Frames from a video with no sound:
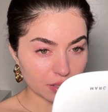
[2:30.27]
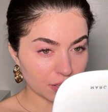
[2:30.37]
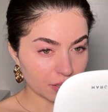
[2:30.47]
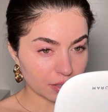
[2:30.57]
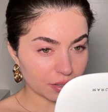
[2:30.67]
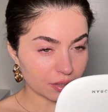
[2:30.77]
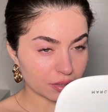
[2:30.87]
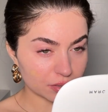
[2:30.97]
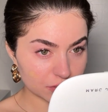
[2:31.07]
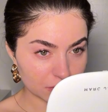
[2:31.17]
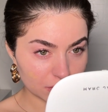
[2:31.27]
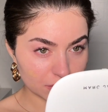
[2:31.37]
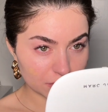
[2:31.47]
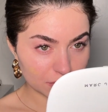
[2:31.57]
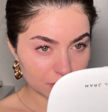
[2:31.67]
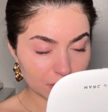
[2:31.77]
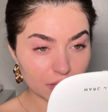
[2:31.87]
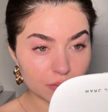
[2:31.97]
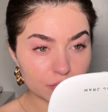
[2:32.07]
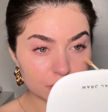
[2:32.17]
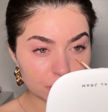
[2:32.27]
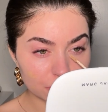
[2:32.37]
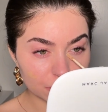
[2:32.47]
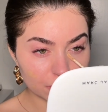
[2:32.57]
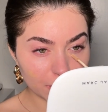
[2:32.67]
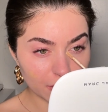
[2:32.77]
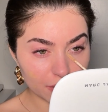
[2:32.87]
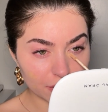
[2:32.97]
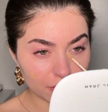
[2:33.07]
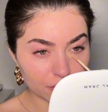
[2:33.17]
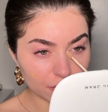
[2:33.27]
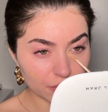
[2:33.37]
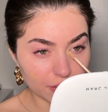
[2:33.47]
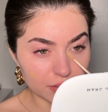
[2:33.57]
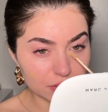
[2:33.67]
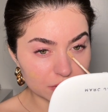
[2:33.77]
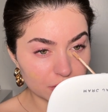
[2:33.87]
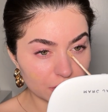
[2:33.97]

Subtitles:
And I will do my under eyes,